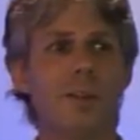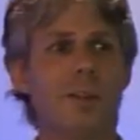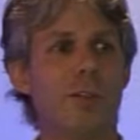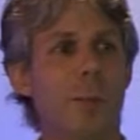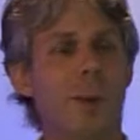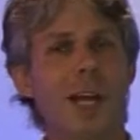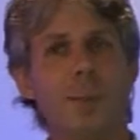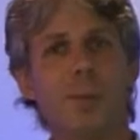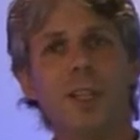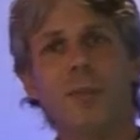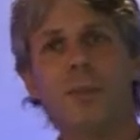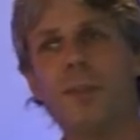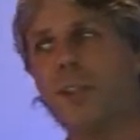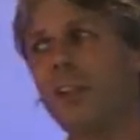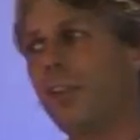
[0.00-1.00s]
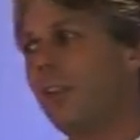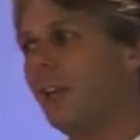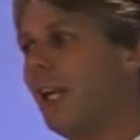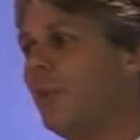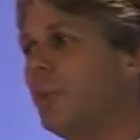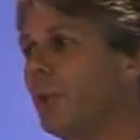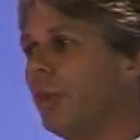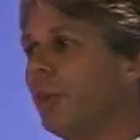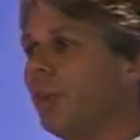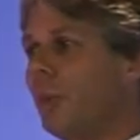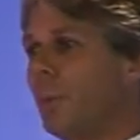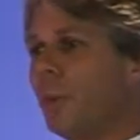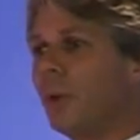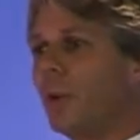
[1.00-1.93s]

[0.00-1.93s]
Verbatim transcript: So perhaps given this, even with a simple